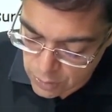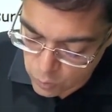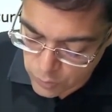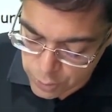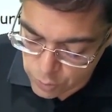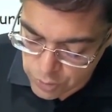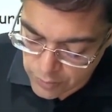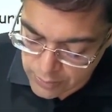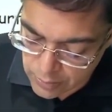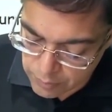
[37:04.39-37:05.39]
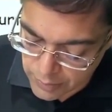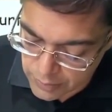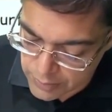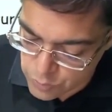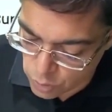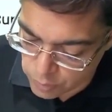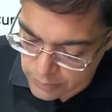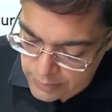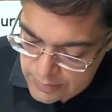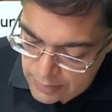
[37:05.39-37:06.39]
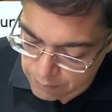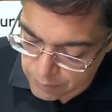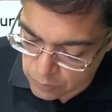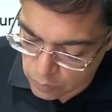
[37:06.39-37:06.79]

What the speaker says: what should strike our mind is going to be the example